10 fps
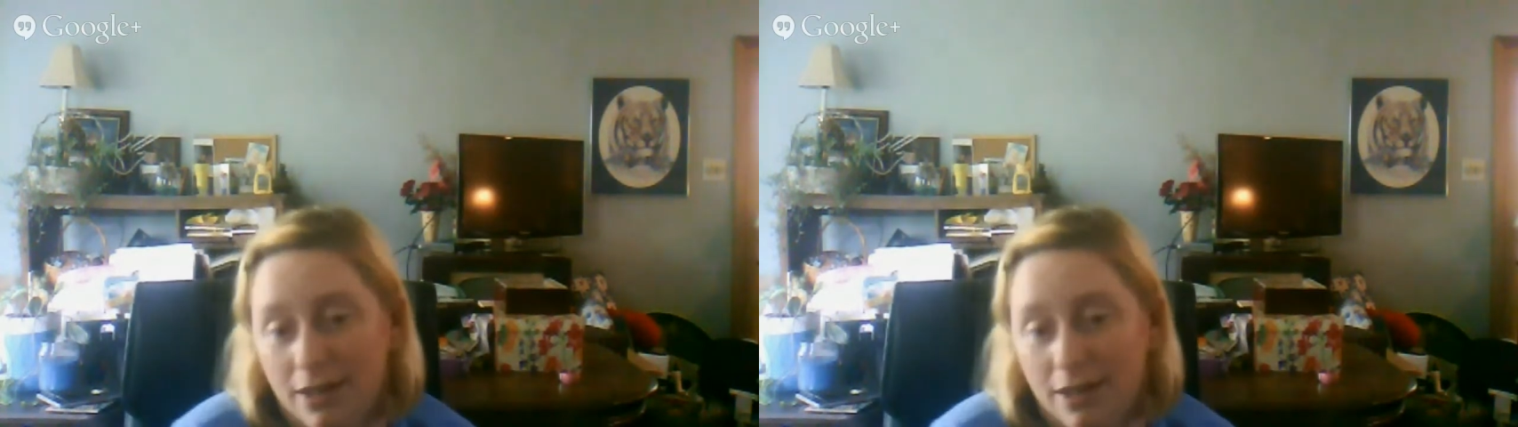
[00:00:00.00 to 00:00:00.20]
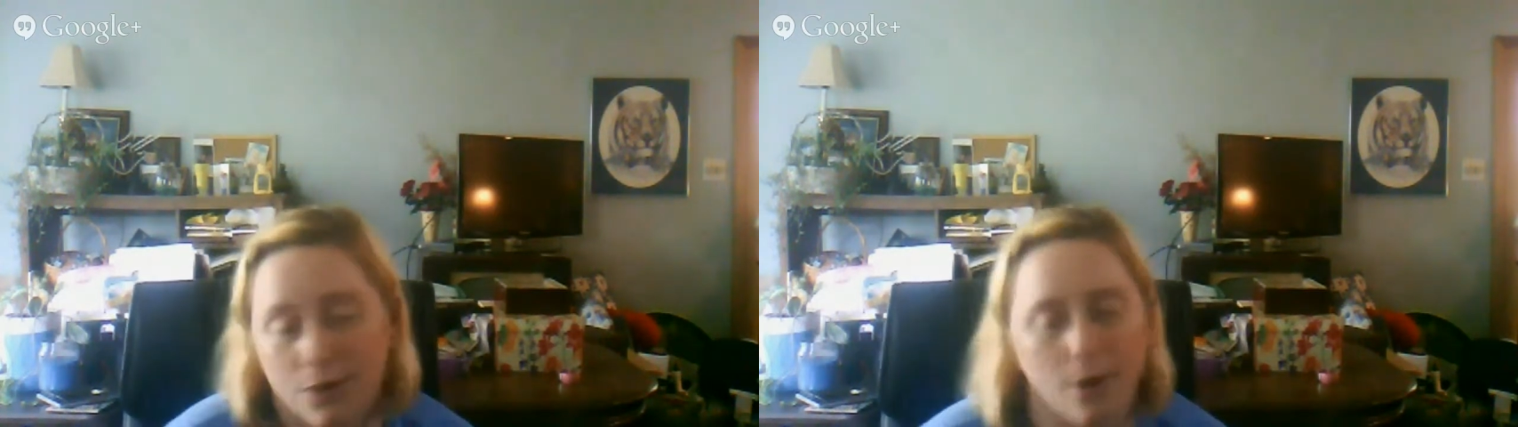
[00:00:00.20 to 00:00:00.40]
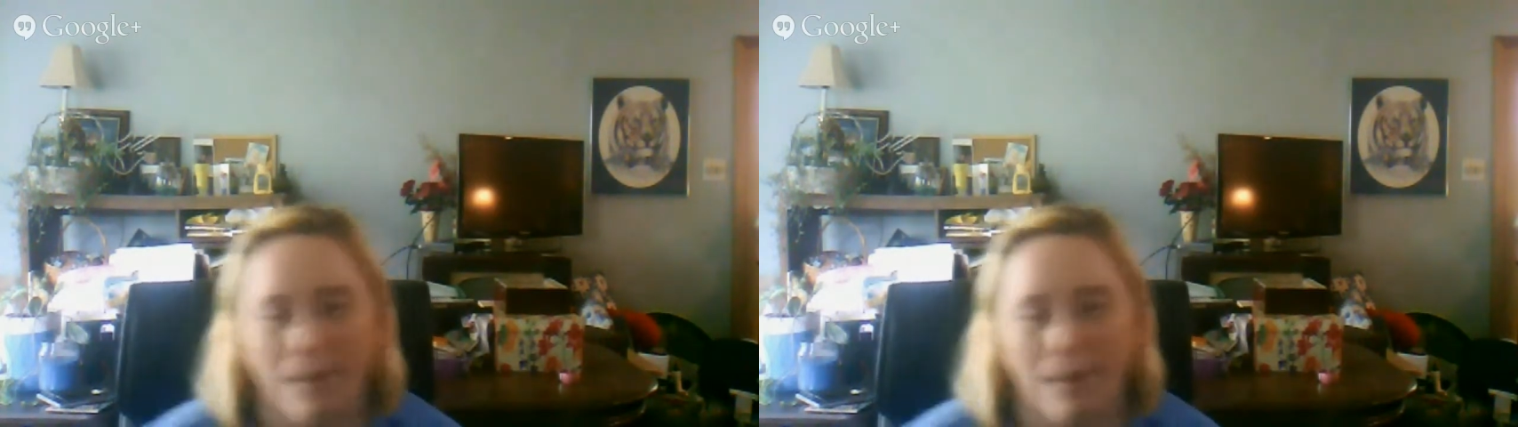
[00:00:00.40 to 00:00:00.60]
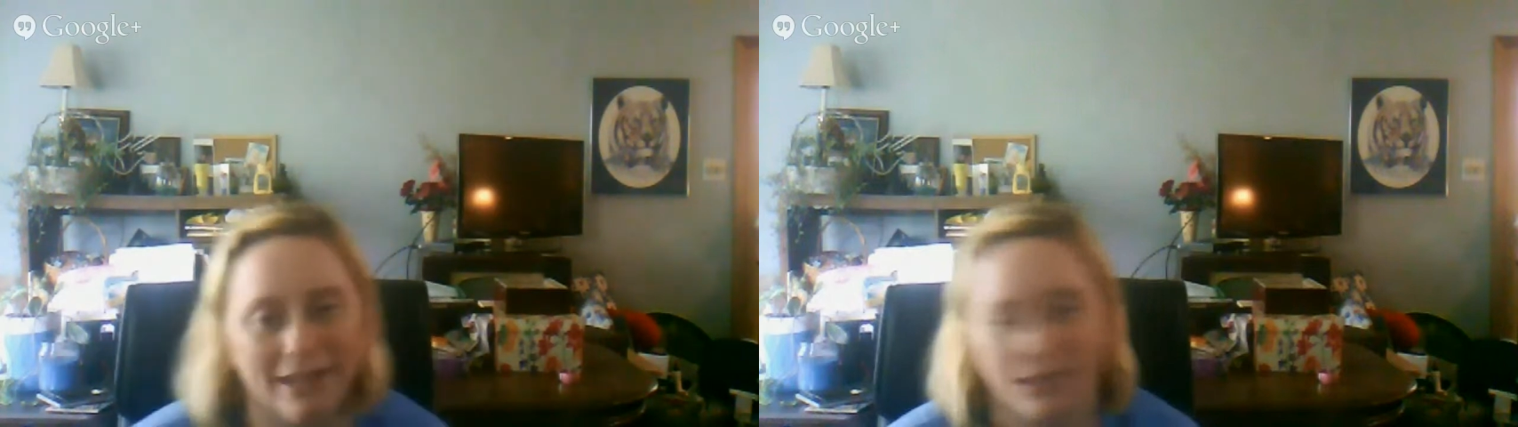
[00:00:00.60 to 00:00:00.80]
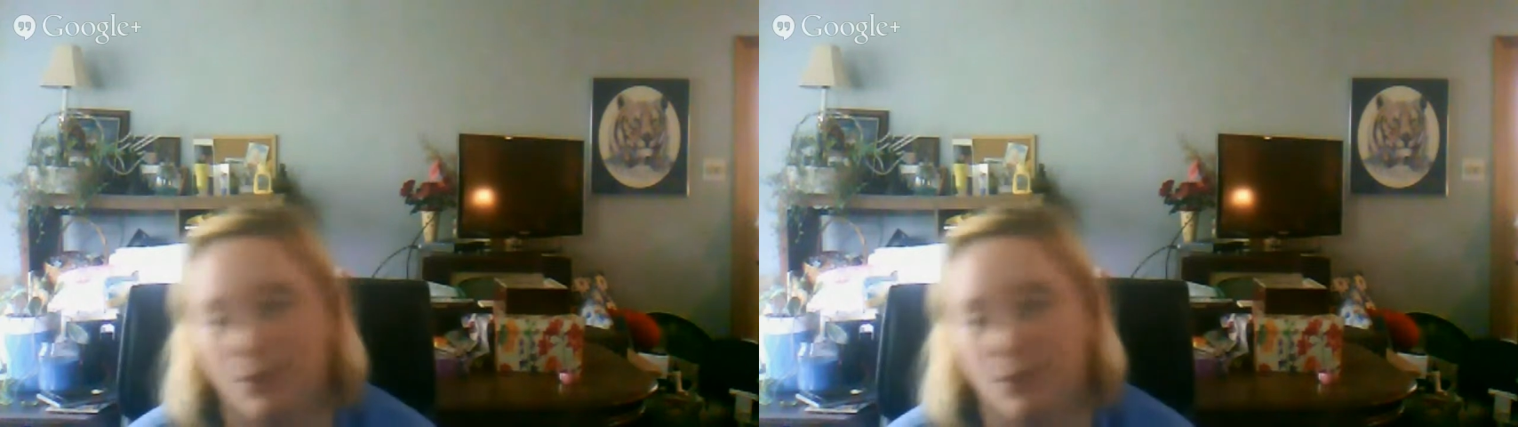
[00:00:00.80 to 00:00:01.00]
going back to
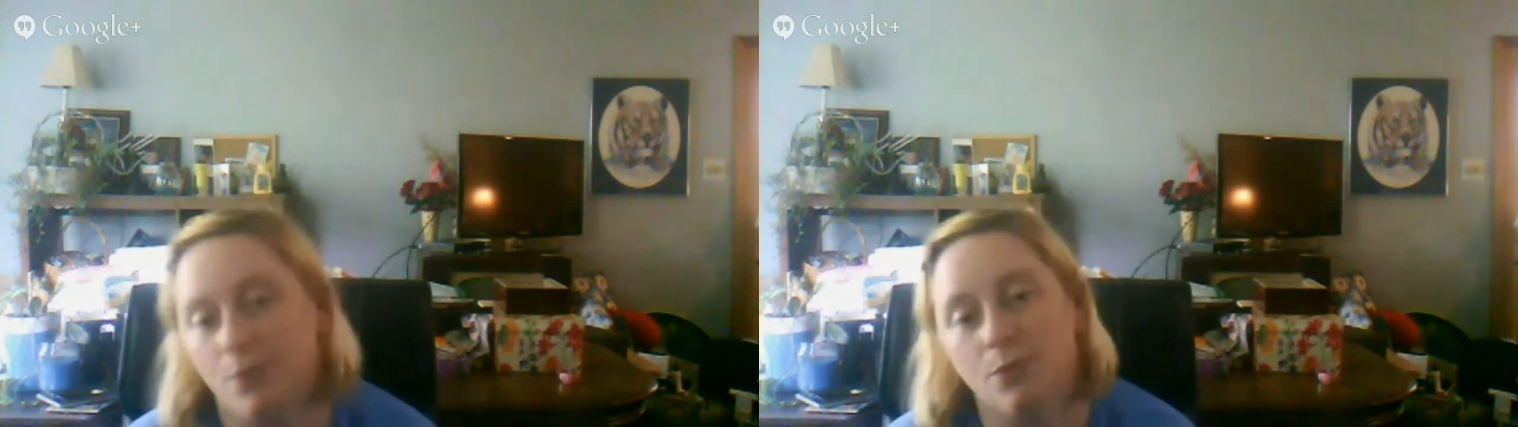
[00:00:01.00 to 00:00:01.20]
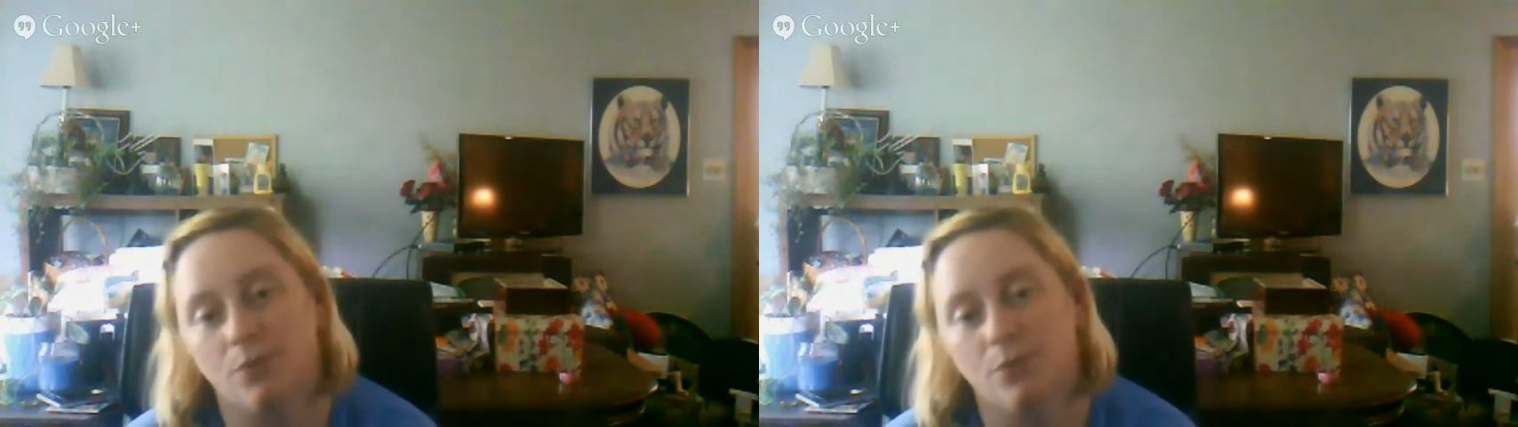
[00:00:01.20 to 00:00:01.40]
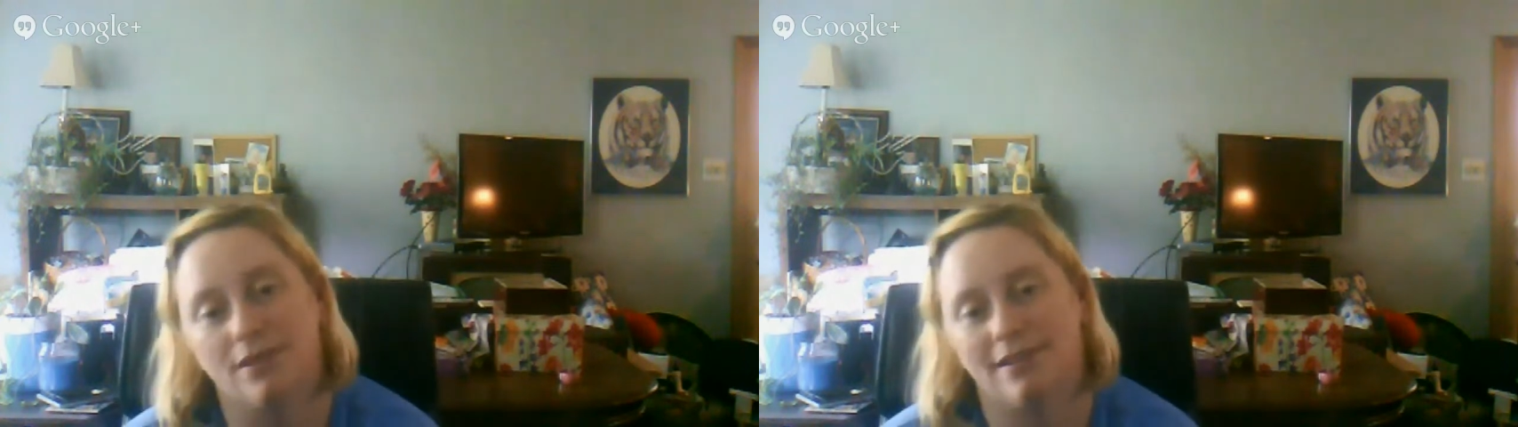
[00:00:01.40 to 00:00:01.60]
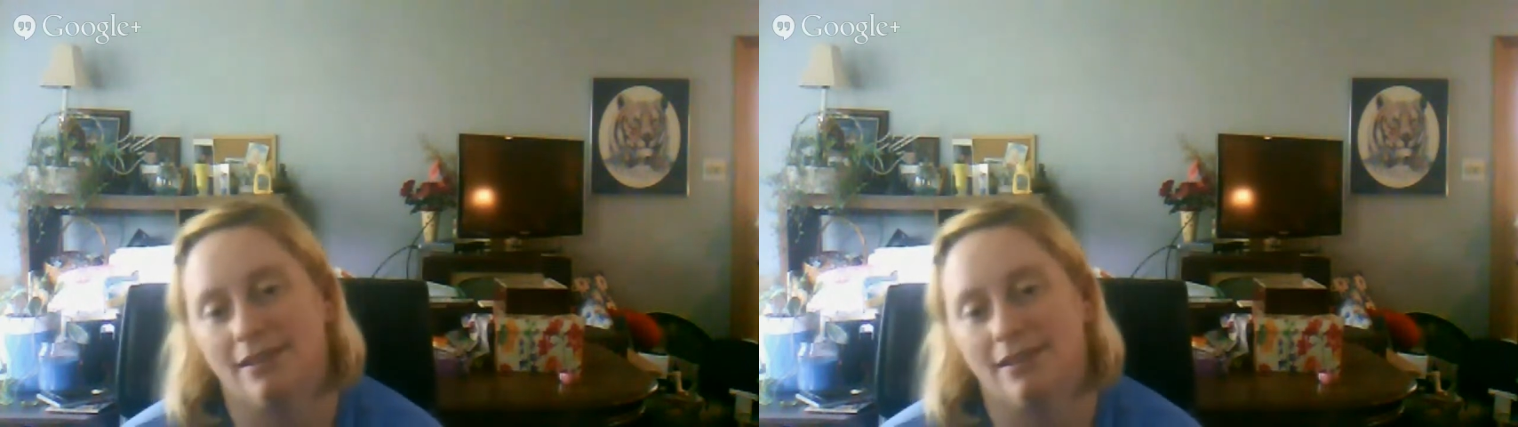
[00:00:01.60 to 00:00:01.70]
the roots.